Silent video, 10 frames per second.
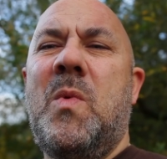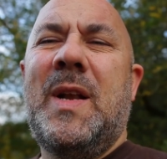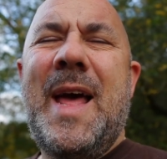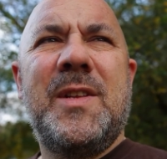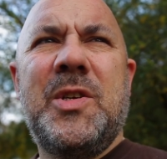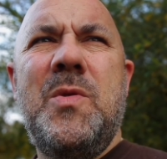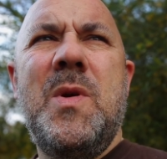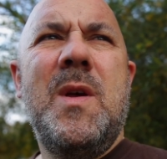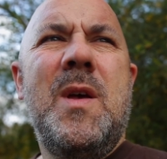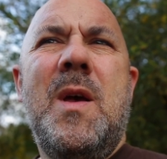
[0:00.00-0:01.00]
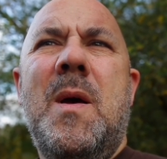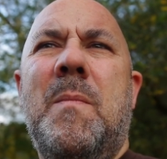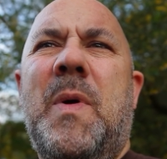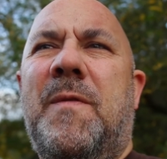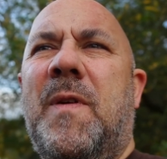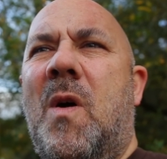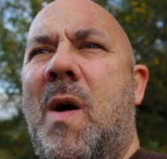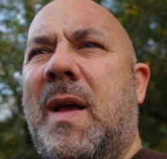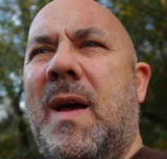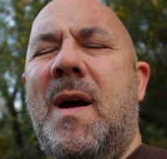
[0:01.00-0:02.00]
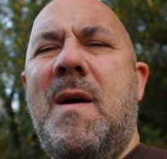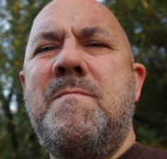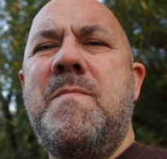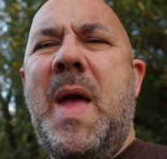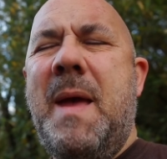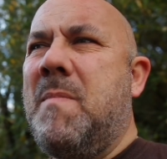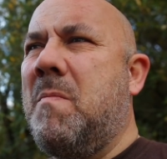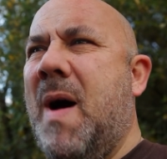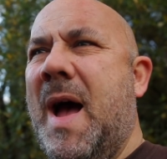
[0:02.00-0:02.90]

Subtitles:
I'm not allowed to. But for like hemp and